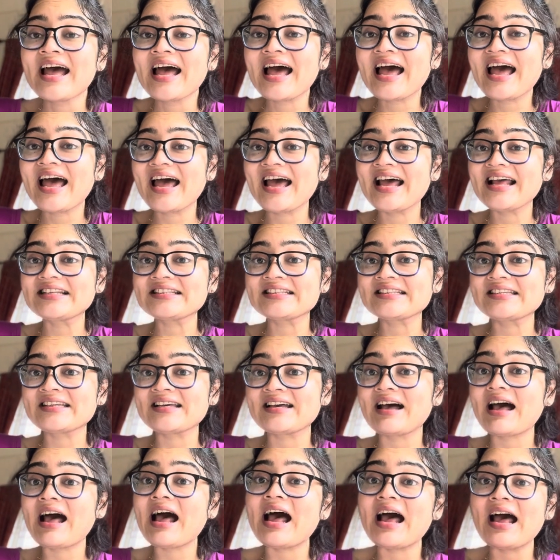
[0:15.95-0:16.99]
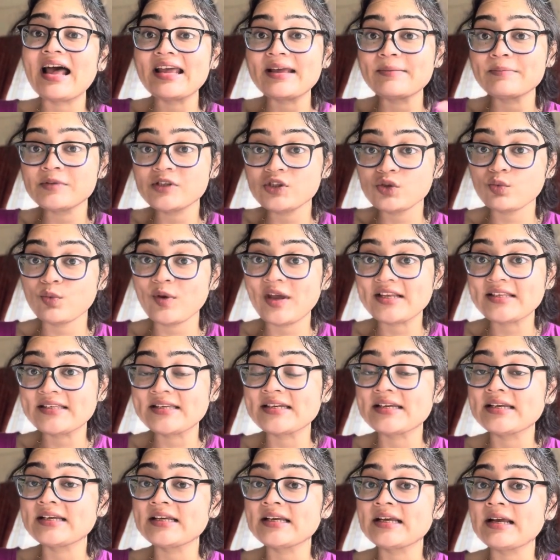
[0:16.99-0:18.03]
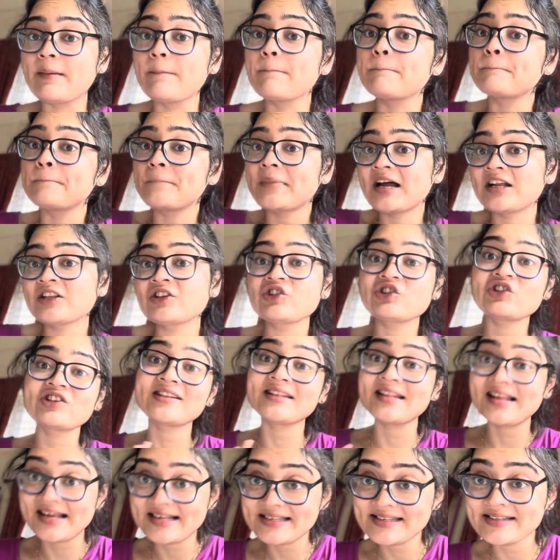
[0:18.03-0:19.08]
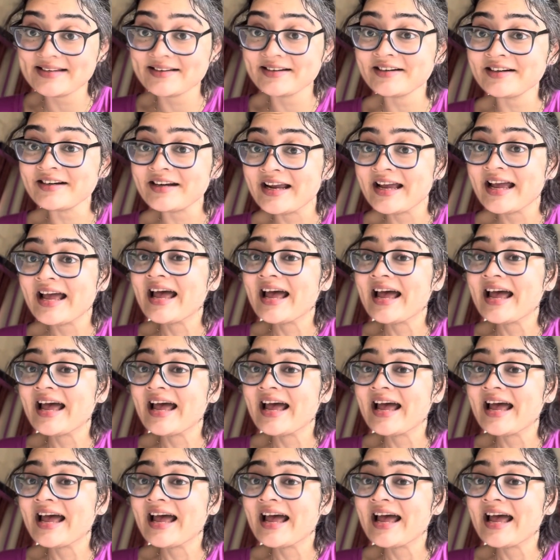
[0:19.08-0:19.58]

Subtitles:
and I am sweating much lesser.